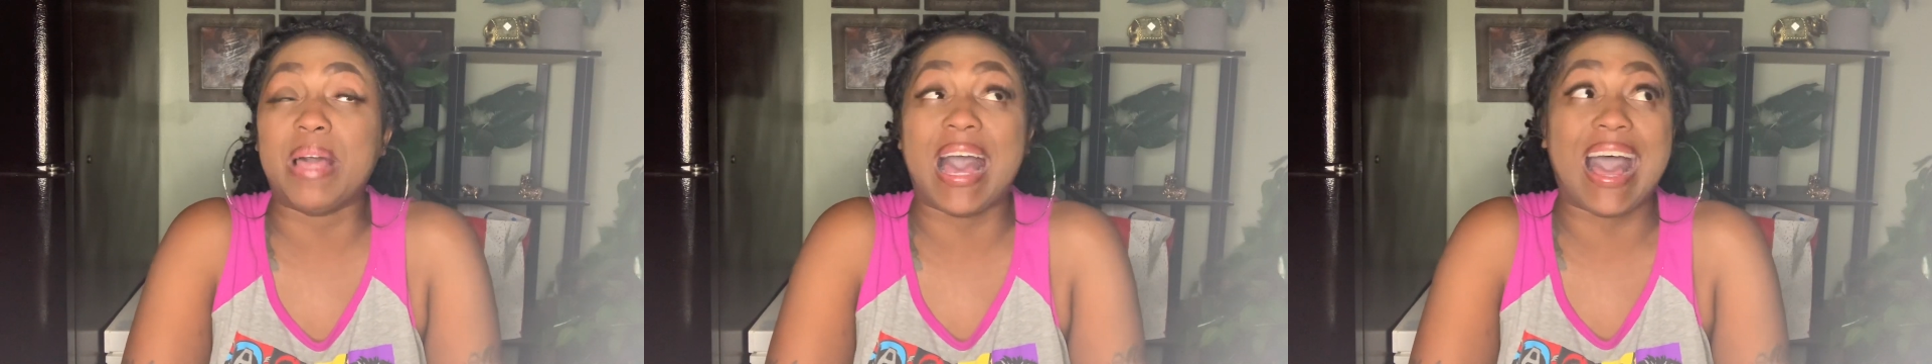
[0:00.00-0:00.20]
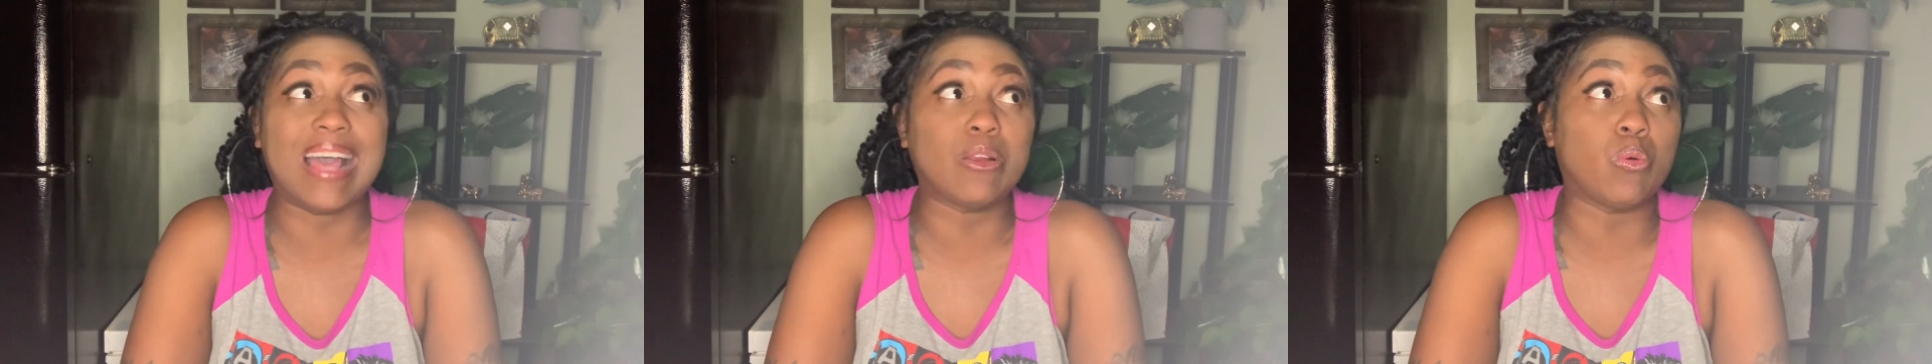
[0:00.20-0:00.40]

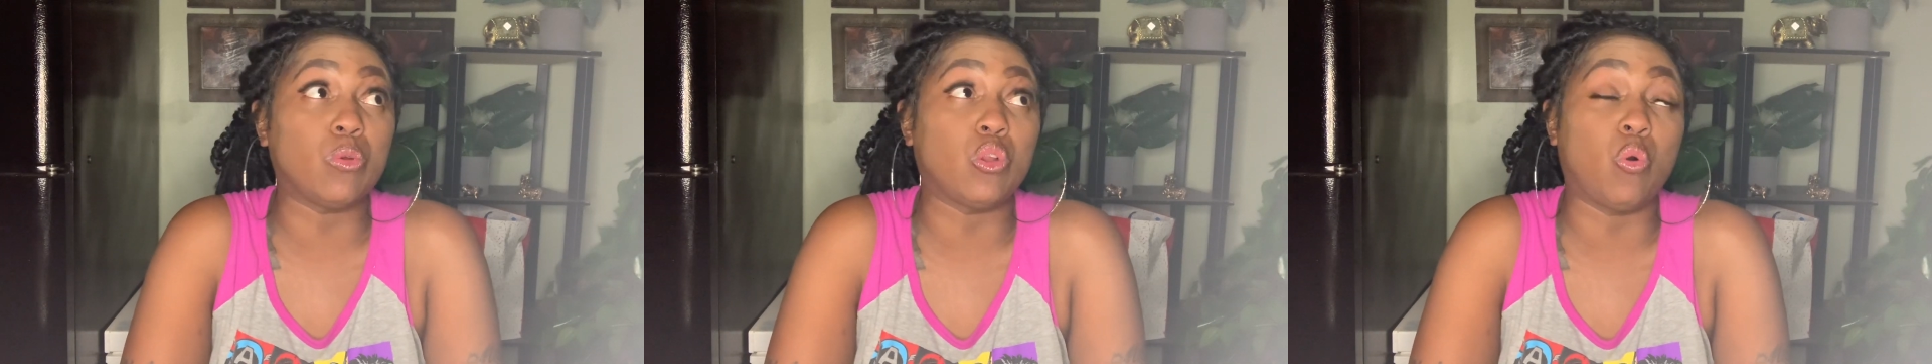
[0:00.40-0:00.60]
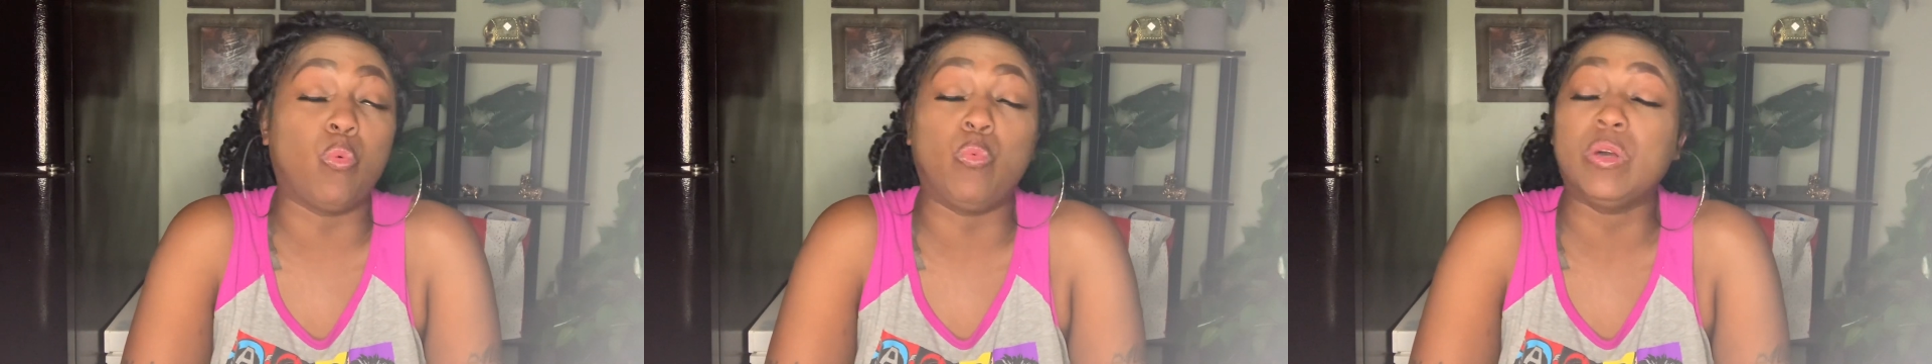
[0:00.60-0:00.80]
I don't
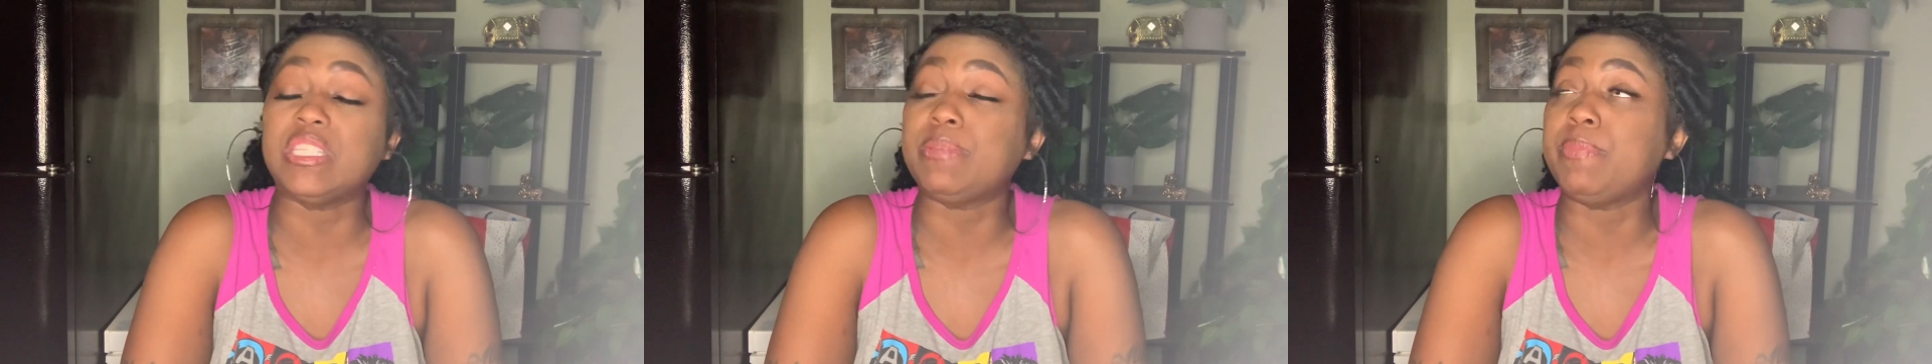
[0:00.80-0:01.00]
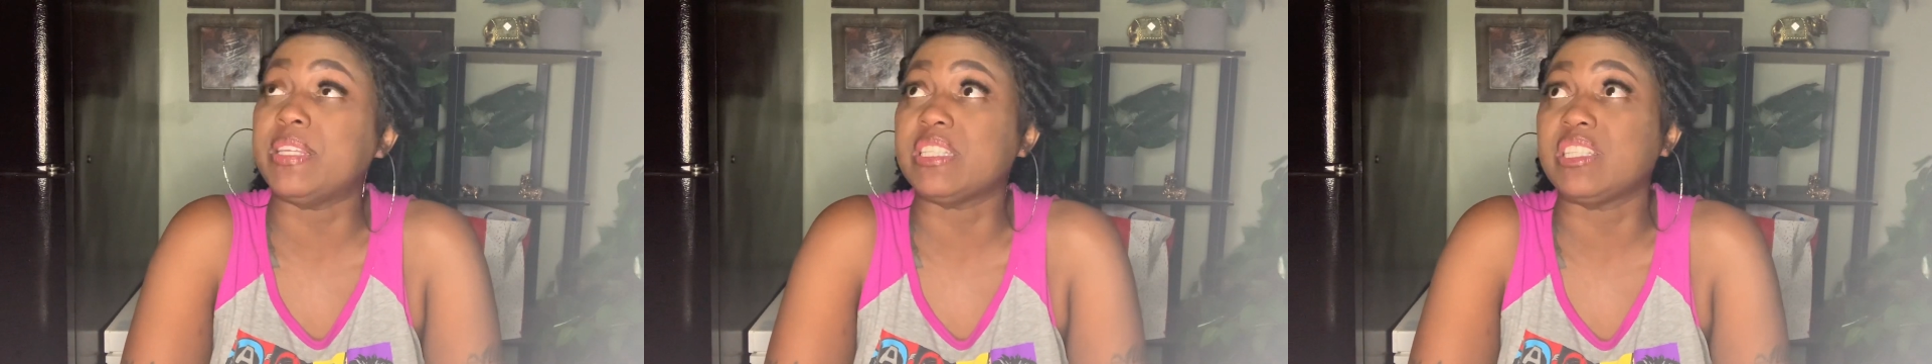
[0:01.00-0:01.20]
know what's
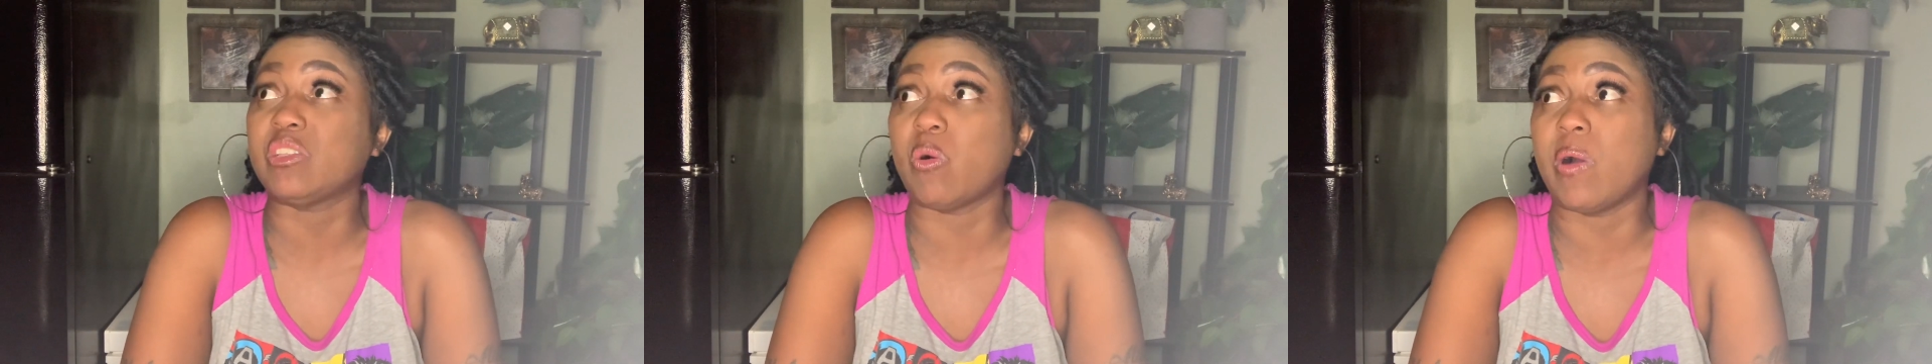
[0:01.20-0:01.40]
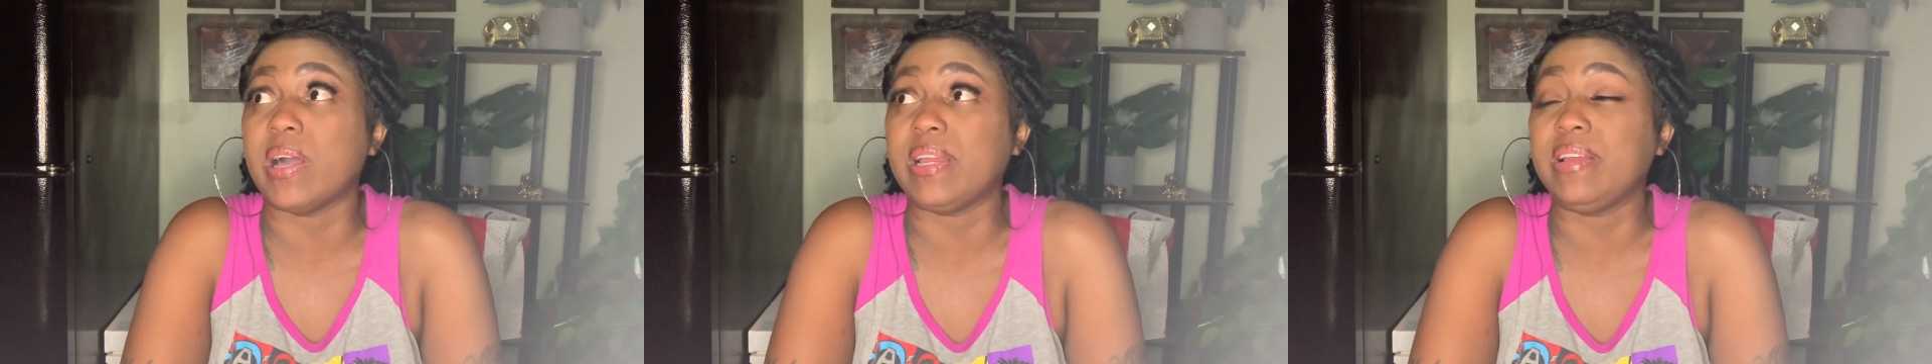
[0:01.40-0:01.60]
been
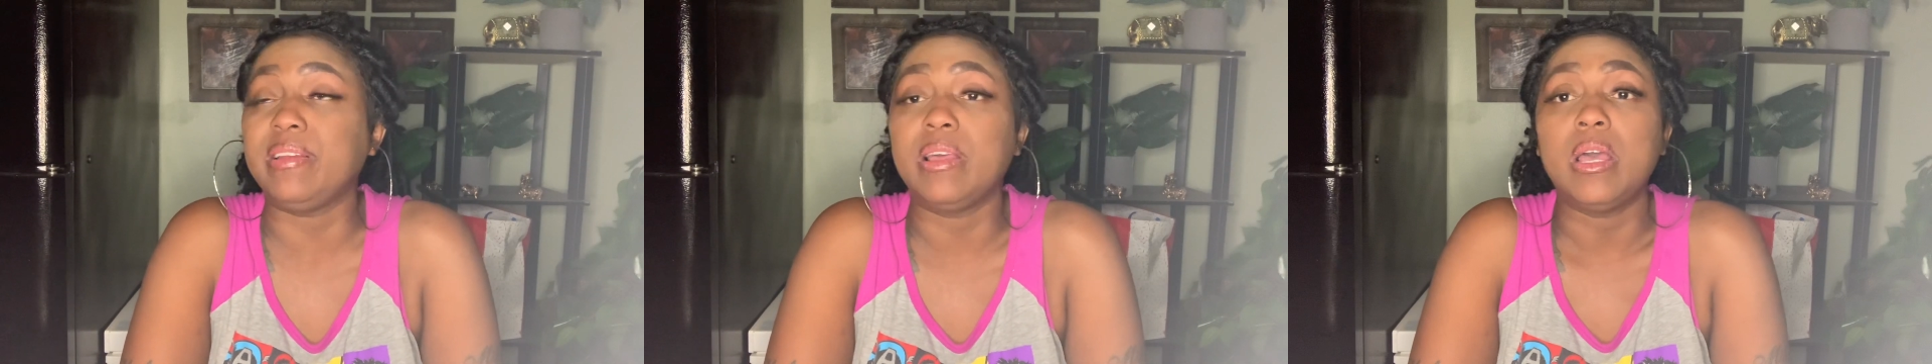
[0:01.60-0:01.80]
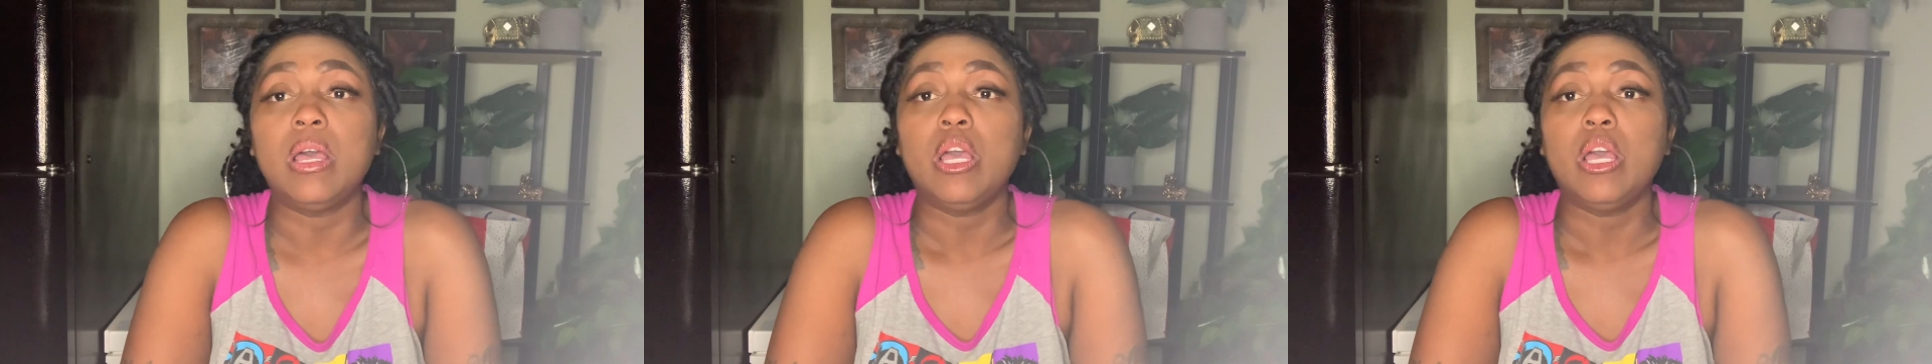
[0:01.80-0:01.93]
started.